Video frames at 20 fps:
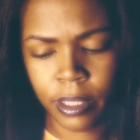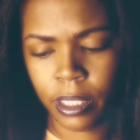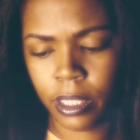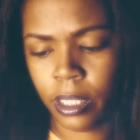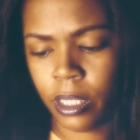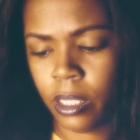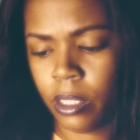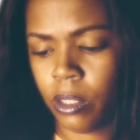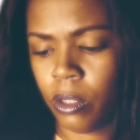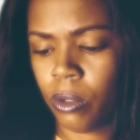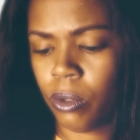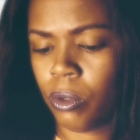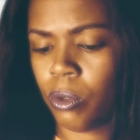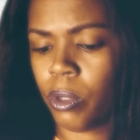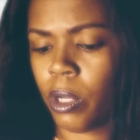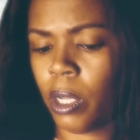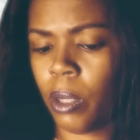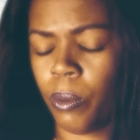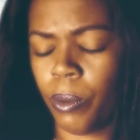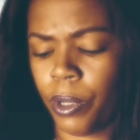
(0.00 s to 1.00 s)
they didn't know
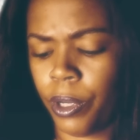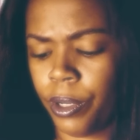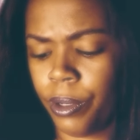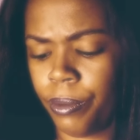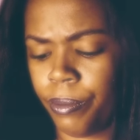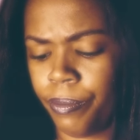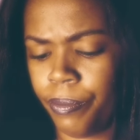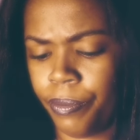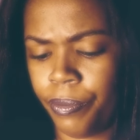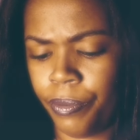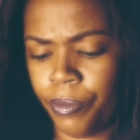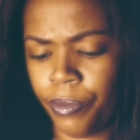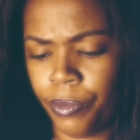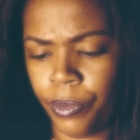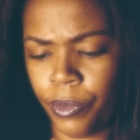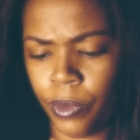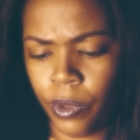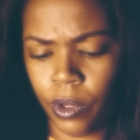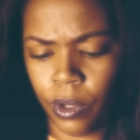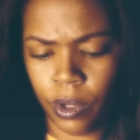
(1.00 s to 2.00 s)
who they were
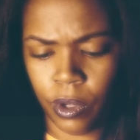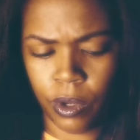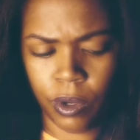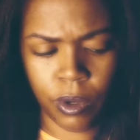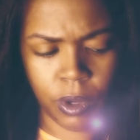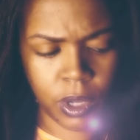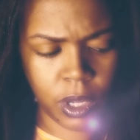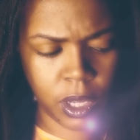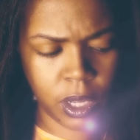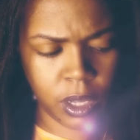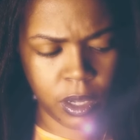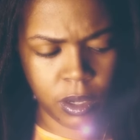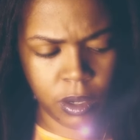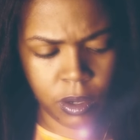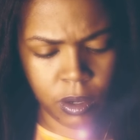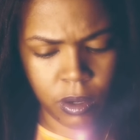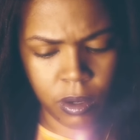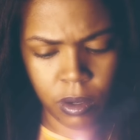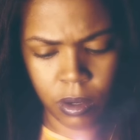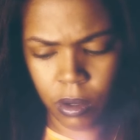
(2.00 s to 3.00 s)
okay
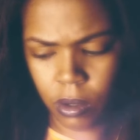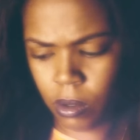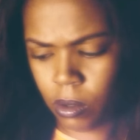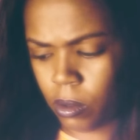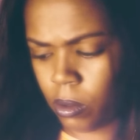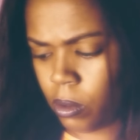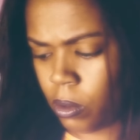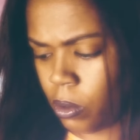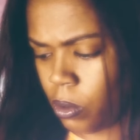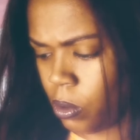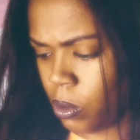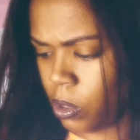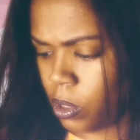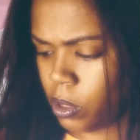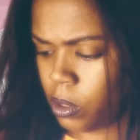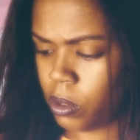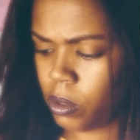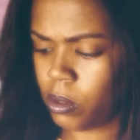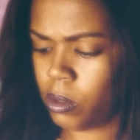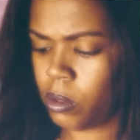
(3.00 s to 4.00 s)
lord